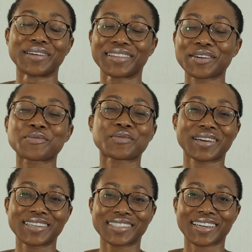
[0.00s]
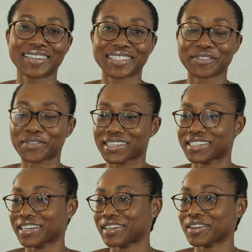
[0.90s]
on the right side is the fixed
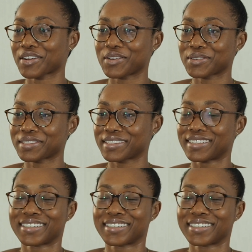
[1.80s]
checking account.